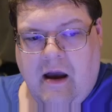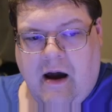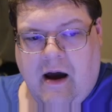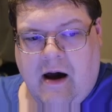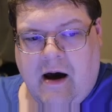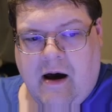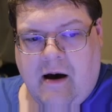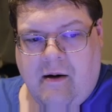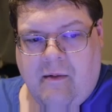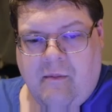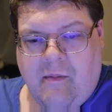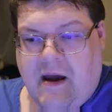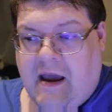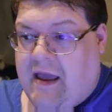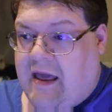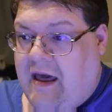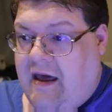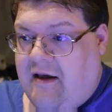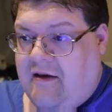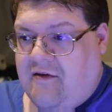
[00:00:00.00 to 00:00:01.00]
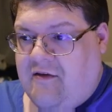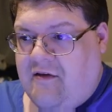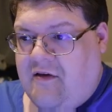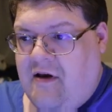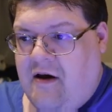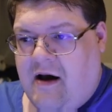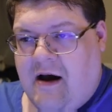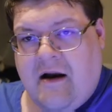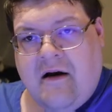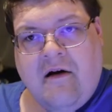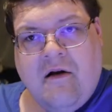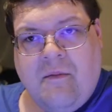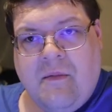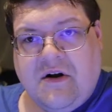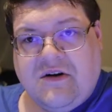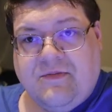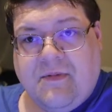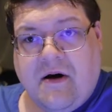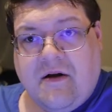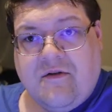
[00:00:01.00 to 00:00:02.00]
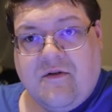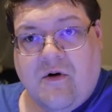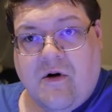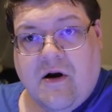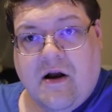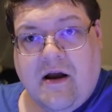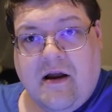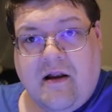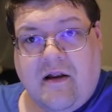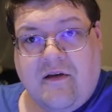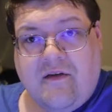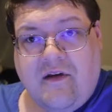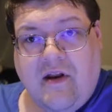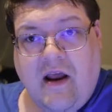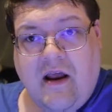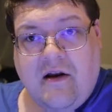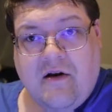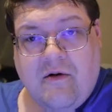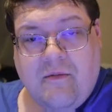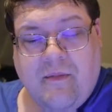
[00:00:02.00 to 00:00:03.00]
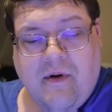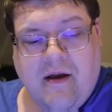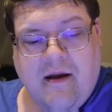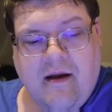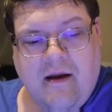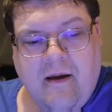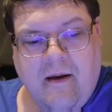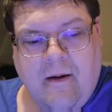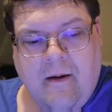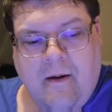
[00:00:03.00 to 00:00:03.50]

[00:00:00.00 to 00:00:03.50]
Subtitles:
I guess. I don't know much about Zorga and Standard, but,